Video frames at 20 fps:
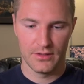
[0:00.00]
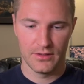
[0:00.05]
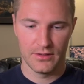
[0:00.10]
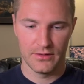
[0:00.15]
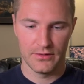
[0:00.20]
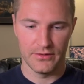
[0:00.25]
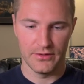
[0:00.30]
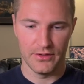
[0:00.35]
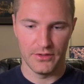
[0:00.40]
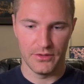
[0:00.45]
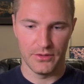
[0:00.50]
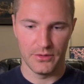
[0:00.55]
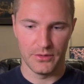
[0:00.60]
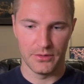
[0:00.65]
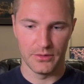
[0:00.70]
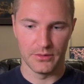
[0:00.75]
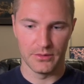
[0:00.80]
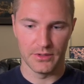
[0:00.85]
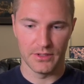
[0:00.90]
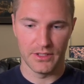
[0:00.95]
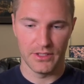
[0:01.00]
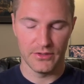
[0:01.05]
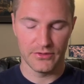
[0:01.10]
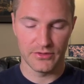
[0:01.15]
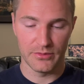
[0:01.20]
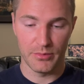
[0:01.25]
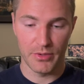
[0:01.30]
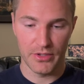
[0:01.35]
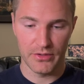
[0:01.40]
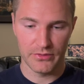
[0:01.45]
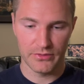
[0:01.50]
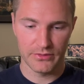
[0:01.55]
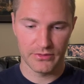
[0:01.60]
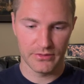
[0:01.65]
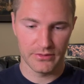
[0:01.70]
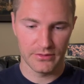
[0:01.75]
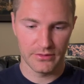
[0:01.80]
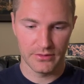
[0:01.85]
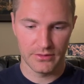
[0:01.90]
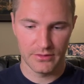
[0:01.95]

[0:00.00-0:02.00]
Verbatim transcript: So here's the post